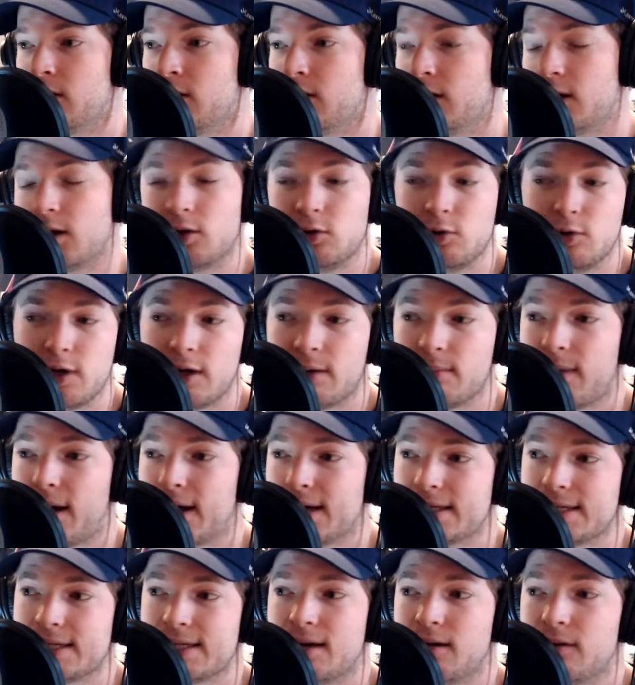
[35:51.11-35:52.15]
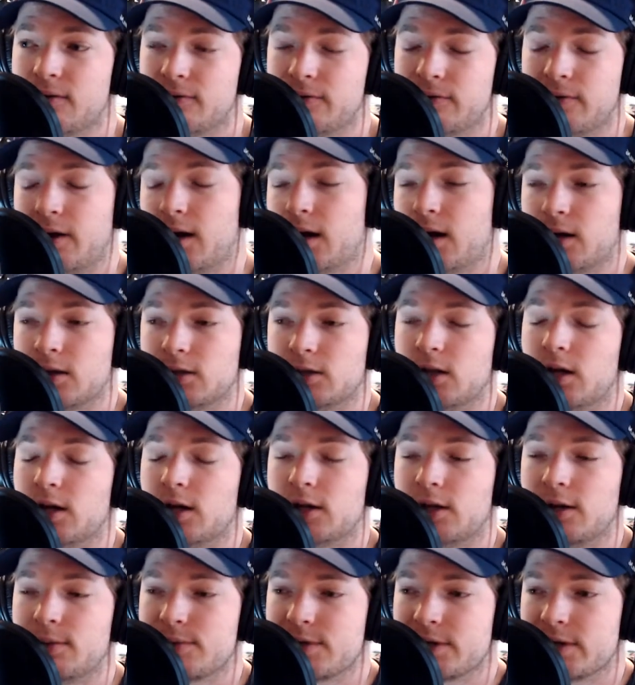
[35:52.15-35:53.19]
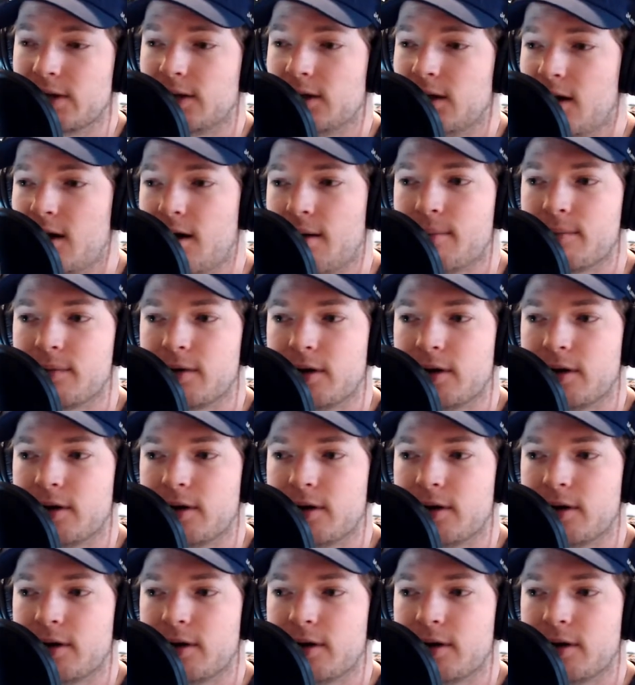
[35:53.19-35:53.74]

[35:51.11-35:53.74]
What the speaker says: including myself, a Clemson alum.